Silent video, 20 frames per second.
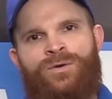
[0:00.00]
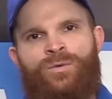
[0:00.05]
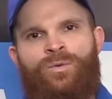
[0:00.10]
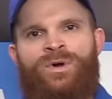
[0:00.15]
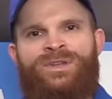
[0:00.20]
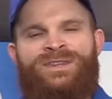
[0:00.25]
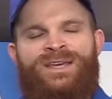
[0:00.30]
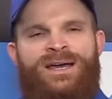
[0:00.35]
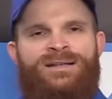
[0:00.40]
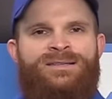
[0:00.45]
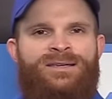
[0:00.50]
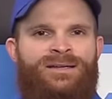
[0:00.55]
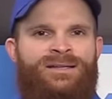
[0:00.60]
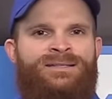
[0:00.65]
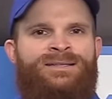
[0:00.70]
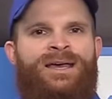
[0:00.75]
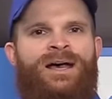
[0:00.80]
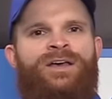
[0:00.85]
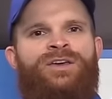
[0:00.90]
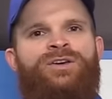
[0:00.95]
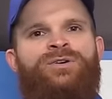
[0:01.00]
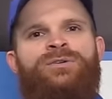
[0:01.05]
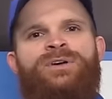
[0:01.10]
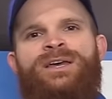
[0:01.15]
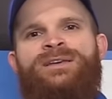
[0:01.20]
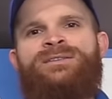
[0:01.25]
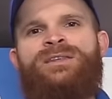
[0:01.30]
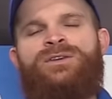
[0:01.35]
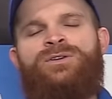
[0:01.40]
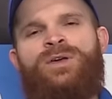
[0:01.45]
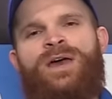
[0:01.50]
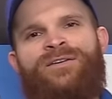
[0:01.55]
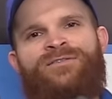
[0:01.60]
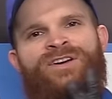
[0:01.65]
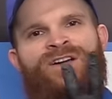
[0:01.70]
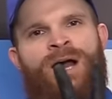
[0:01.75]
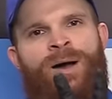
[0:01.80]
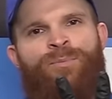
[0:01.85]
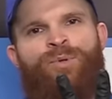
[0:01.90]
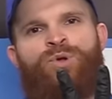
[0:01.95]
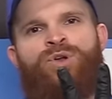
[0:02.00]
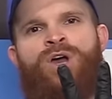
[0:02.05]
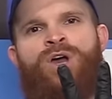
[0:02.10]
What that's going to tell you is that you have a couple